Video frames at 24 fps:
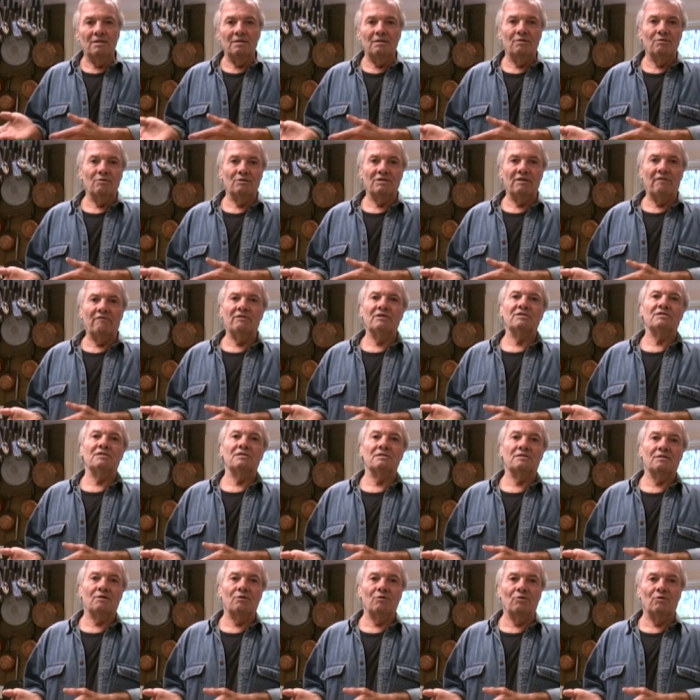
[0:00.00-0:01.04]
in uh, San
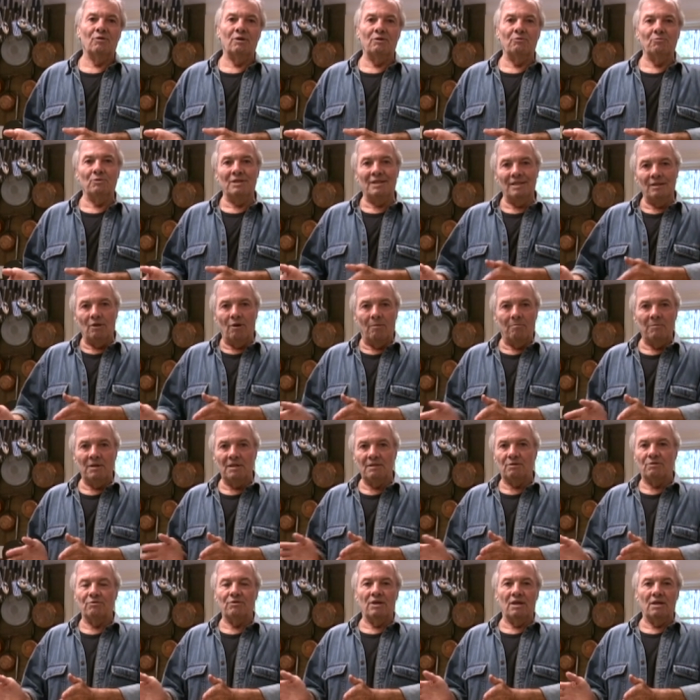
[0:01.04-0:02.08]
Francisco, and we did
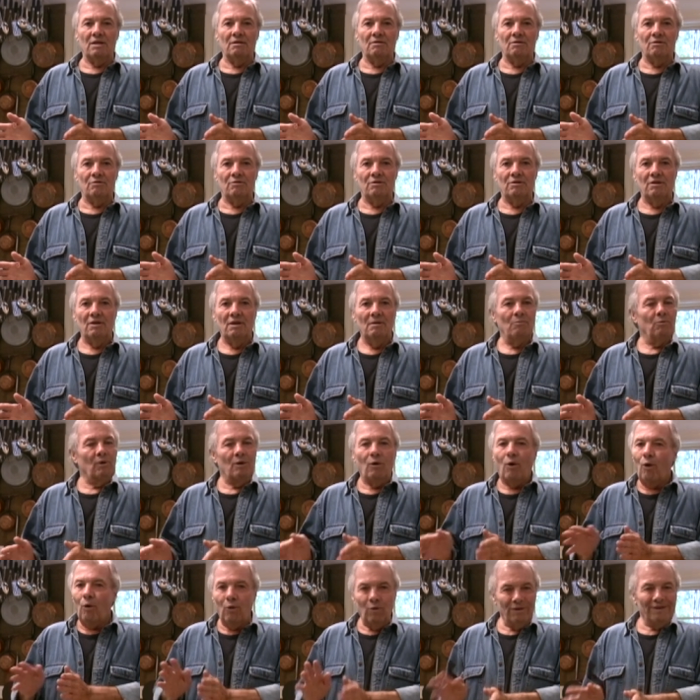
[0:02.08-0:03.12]
omelette together.
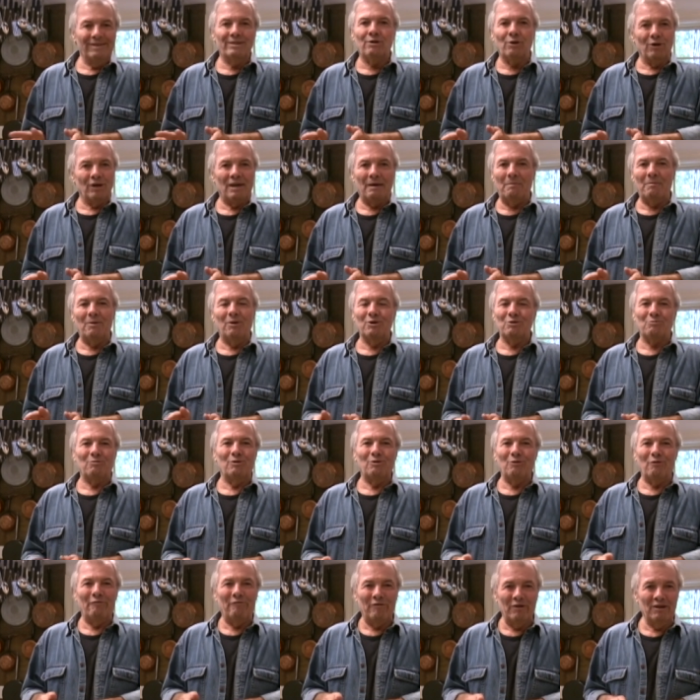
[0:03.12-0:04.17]
Well, all they talk about
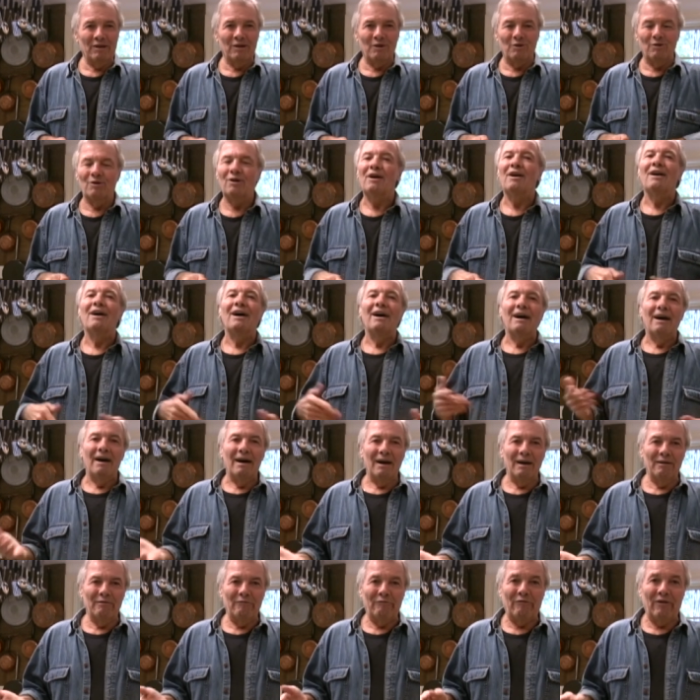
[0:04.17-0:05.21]
was their finger.
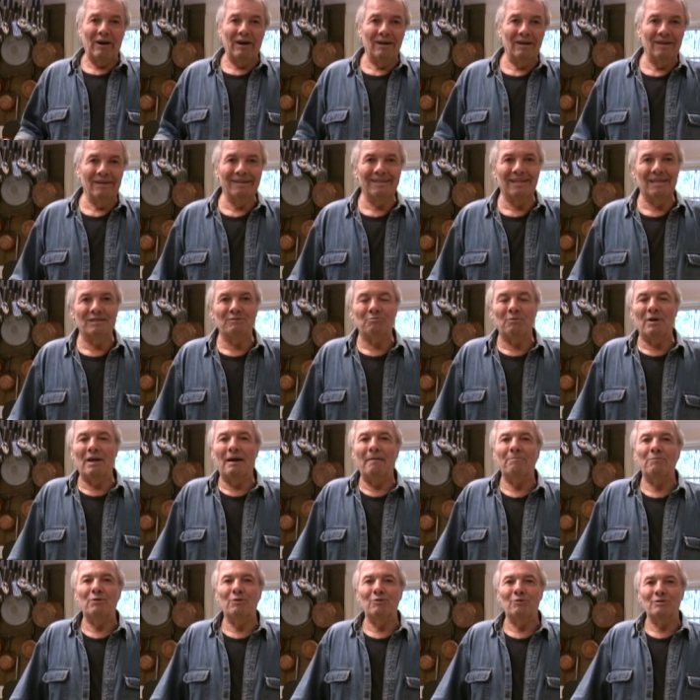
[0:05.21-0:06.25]
And finally, that's what
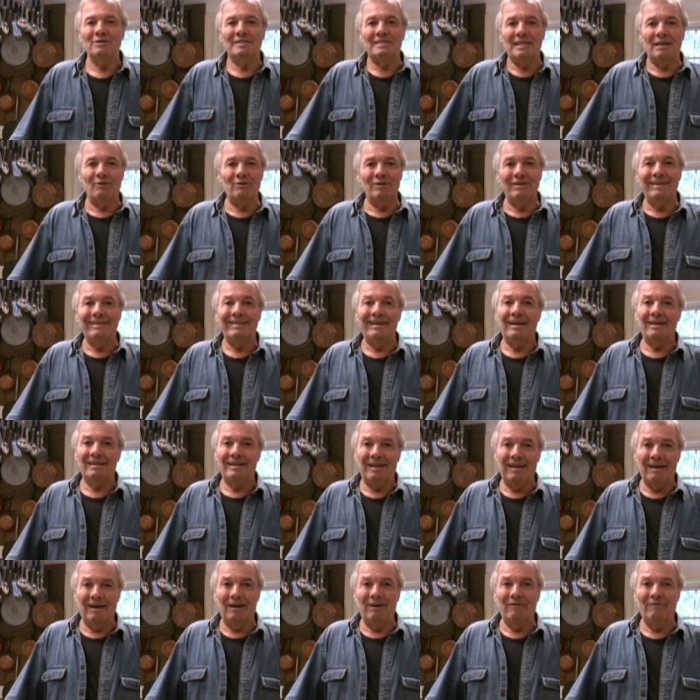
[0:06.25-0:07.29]
happened on Saturday
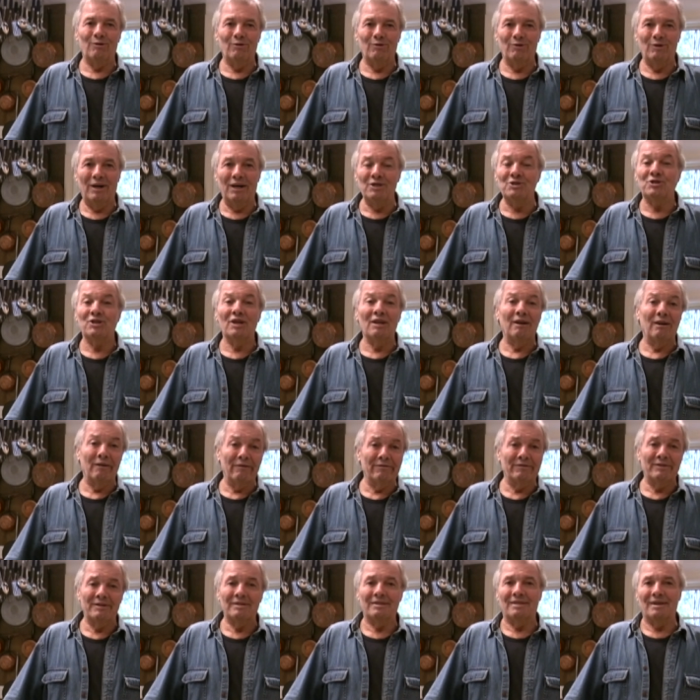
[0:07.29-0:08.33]
Night Live. Uh, and she
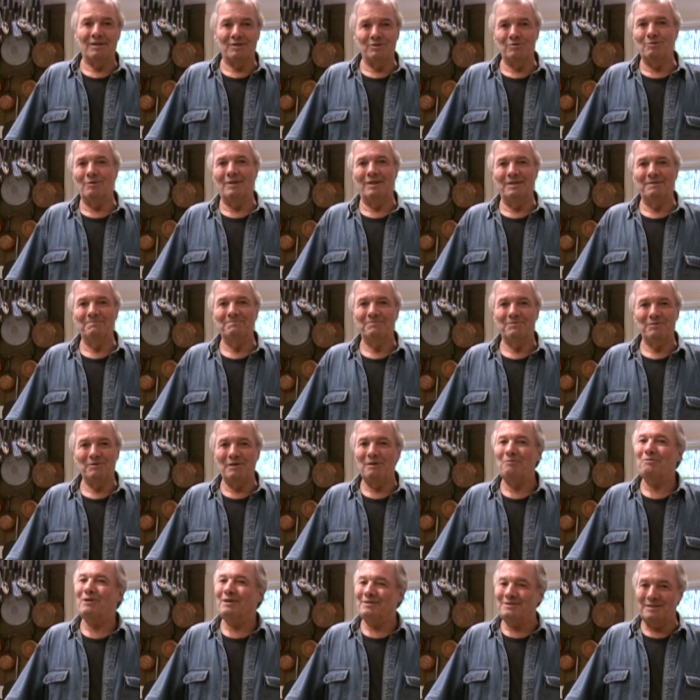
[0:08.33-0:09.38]
loved it, actually.
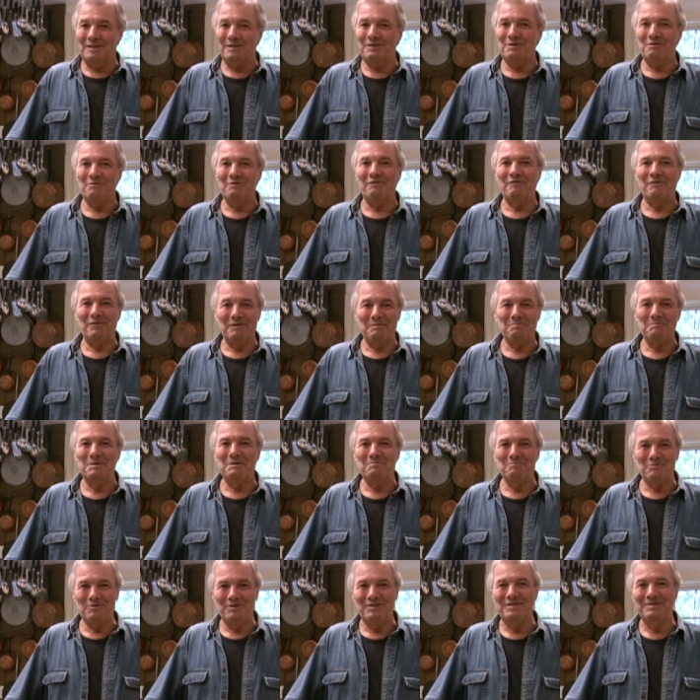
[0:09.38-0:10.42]
That was a terrific
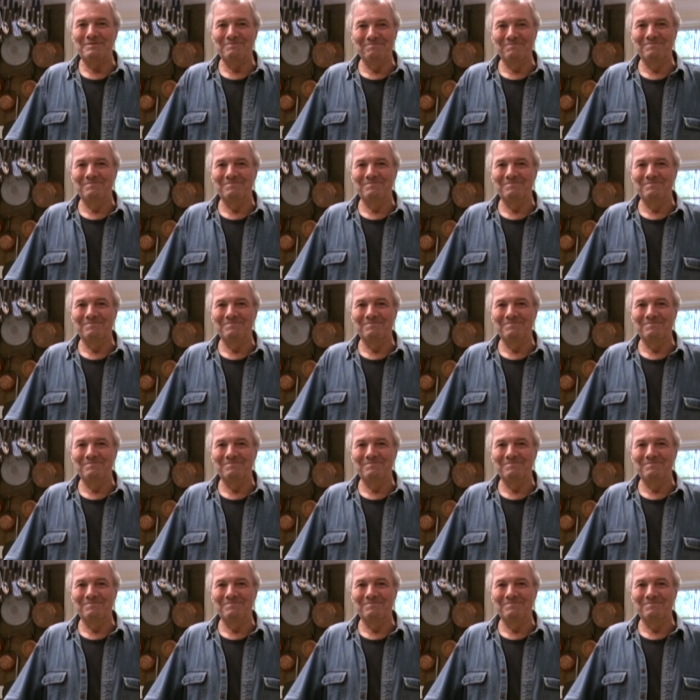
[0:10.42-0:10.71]
memory.